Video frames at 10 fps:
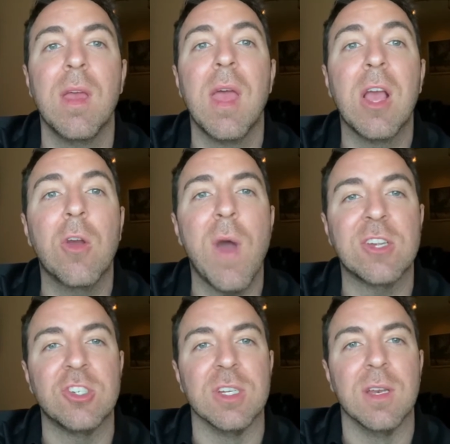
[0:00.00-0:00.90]

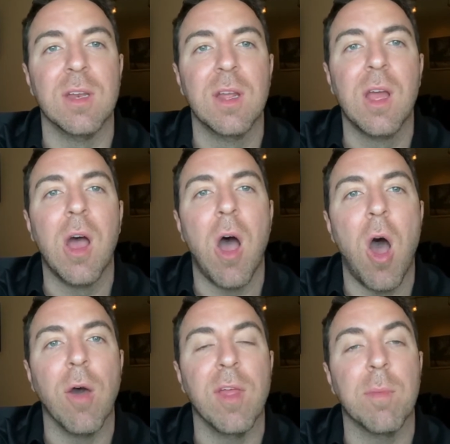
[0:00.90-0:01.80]
Question,
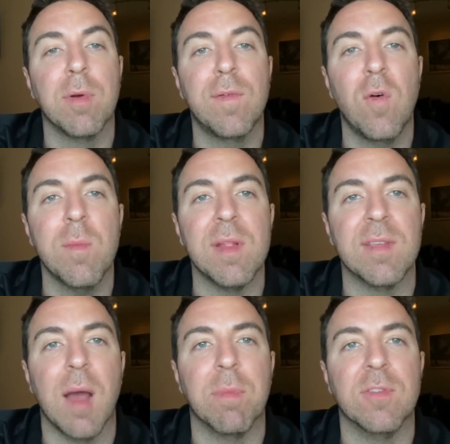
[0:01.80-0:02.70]
are there performance
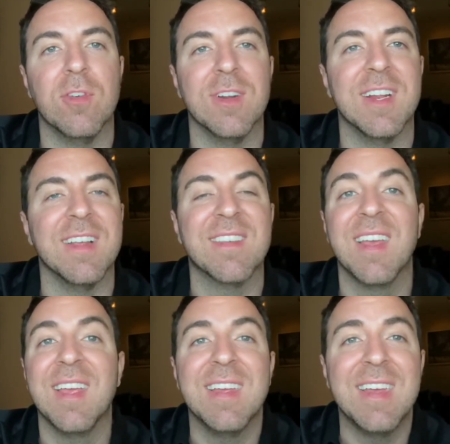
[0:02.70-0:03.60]
opportunities?
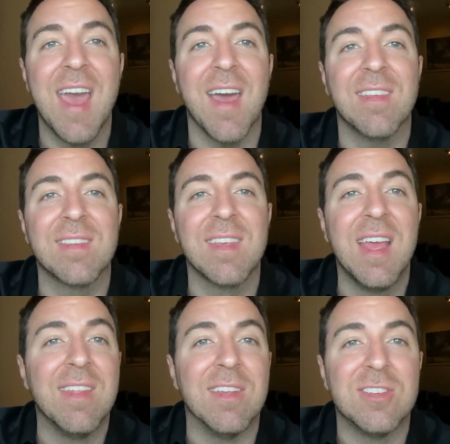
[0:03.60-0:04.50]
Yes.
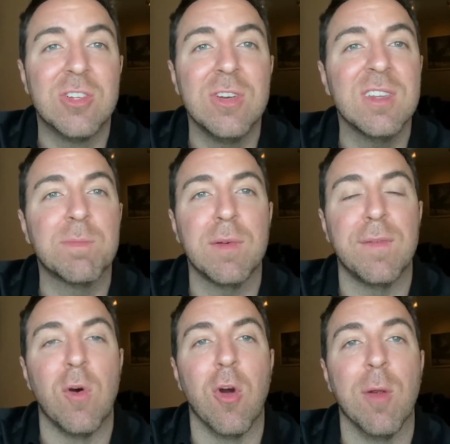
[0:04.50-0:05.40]
The students
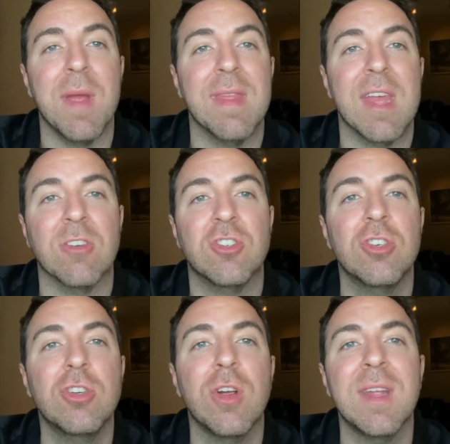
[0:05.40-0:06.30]
perform in their
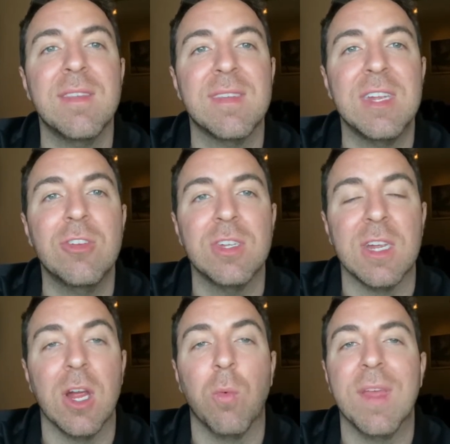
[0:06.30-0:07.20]
junior and senior
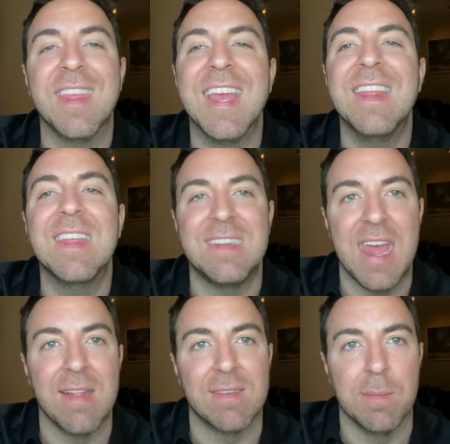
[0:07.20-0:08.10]
year within the
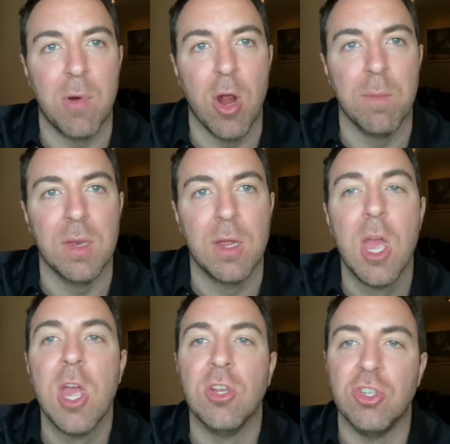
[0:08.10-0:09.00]
dance department.
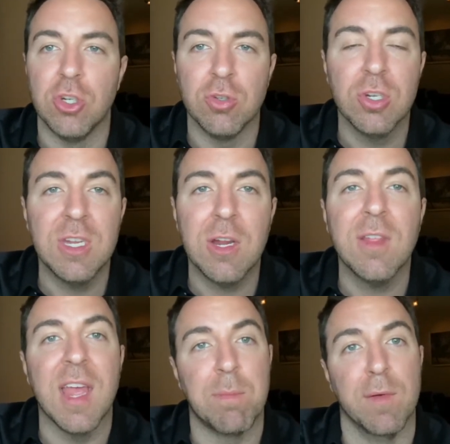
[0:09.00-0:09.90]
Junior year,
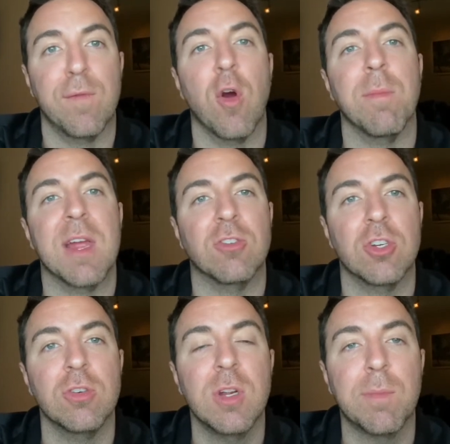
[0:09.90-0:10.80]
they perform their
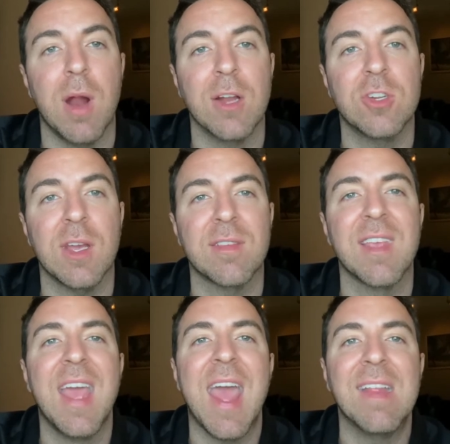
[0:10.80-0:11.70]
junior projects,
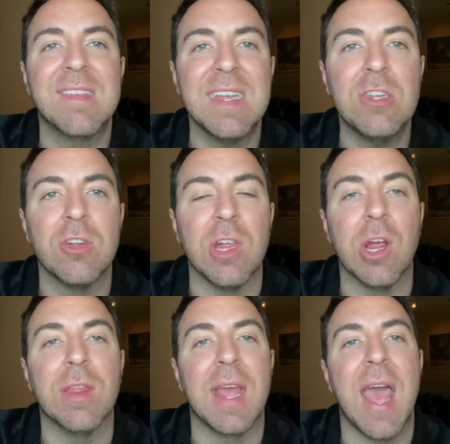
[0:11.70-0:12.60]
and senior
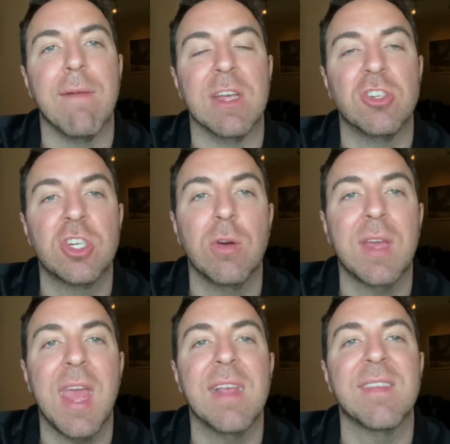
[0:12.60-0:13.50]
year, they have a
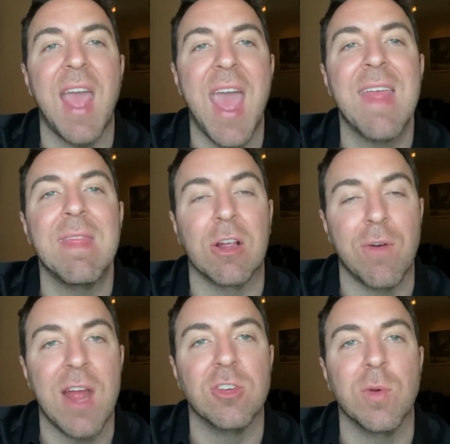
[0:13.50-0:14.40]
showcase and the
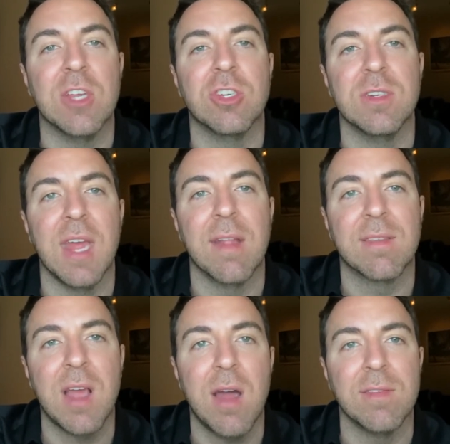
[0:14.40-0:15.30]
graduation dance
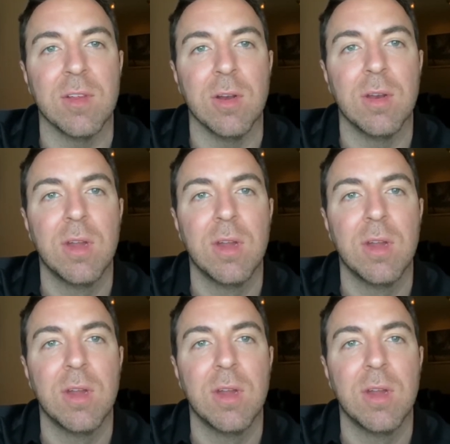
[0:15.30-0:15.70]
concert.